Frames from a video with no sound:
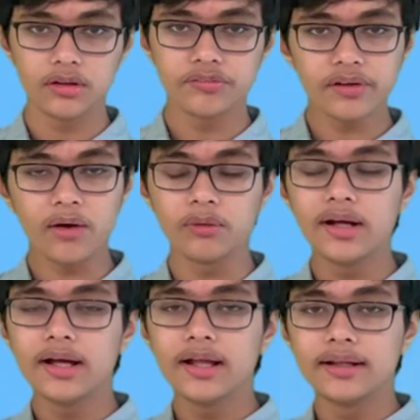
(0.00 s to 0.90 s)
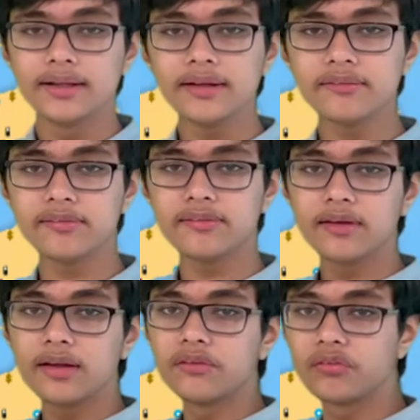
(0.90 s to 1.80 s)
So now, let's
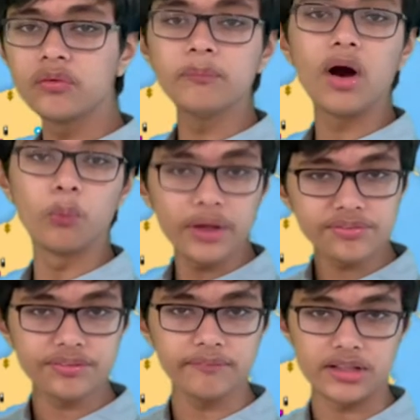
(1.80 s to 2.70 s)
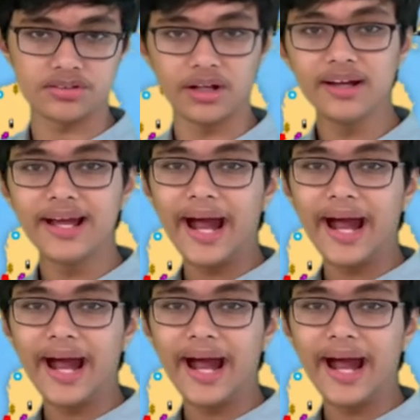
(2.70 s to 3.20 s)
zoom away from Asia